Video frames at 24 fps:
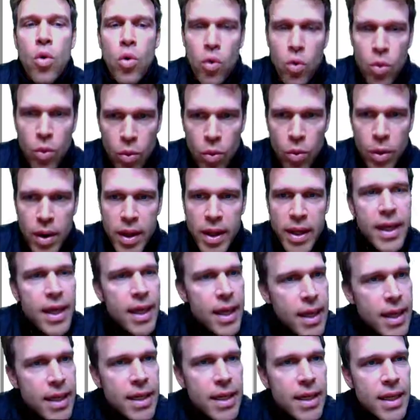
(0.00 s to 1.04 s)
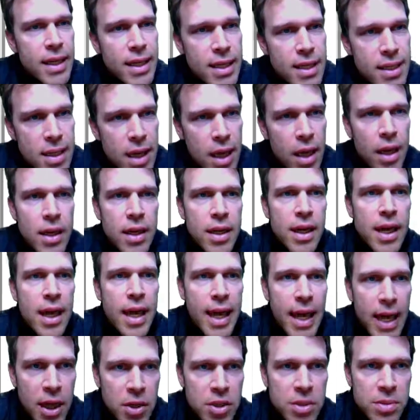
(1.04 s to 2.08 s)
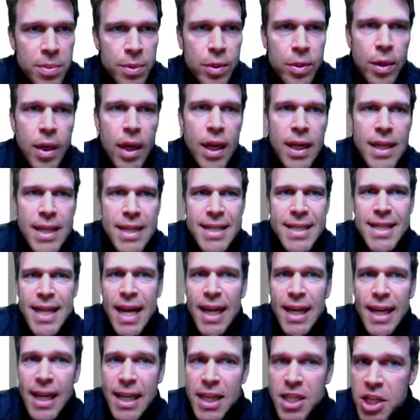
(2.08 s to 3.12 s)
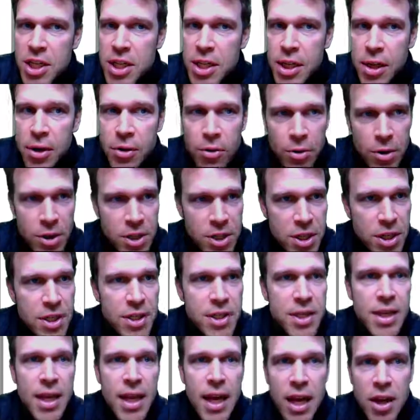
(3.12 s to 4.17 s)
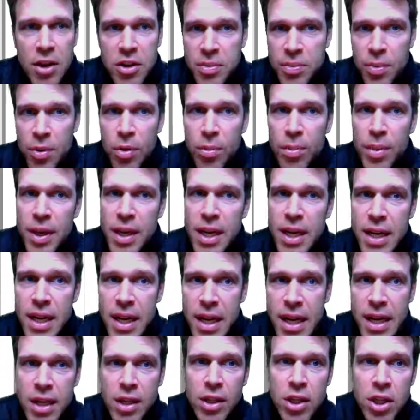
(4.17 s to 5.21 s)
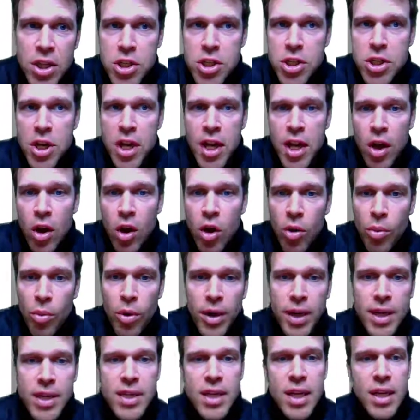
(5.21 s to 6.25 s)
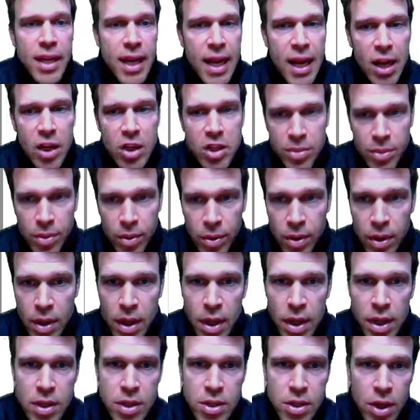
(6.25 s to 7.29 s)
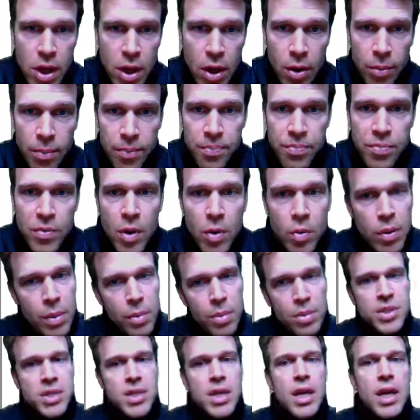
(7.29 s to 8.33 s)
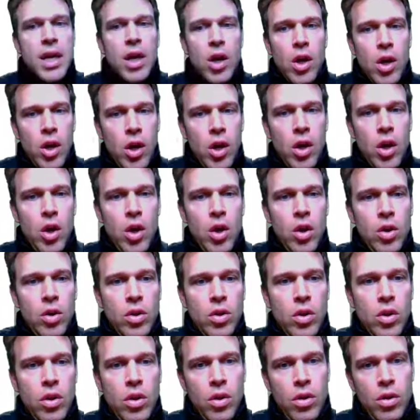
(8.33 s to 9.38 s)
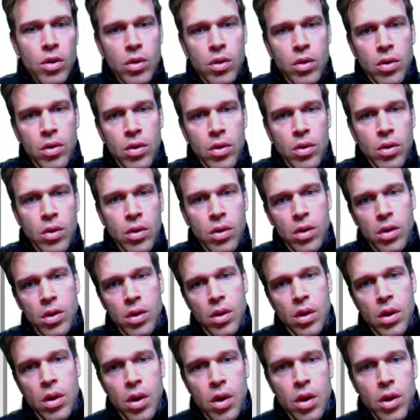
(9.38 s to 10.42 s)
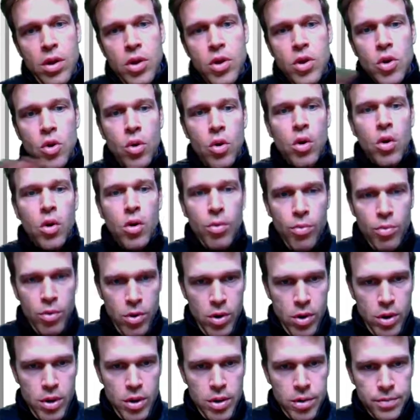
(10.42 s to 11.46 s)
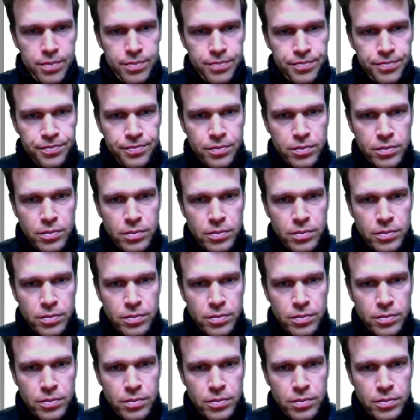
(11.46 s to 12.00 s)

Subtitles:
Ooh, it is uncountable. Zadache in Croatian is countable, but in English, homework is uncountable. So we would say all your homework.